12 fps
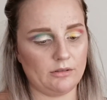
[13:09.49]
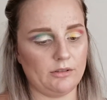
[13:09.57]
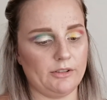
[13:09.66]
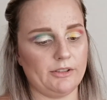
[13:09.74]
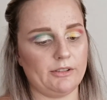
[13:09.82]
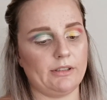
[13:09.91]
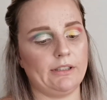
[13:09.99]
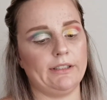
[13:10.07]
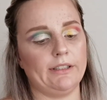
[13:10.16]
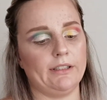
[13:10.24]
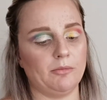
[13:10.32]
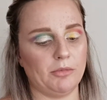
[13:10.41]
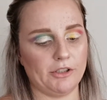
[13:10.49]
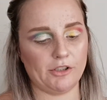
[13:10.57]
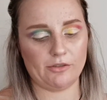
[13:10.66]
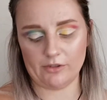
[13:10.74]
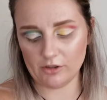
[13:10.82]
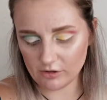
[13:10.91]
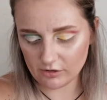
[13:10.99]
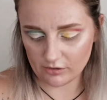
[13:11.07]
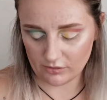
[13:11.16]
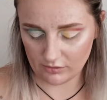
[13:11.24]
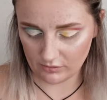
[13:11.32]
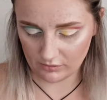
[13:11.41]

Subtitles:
just cleaning the brush first.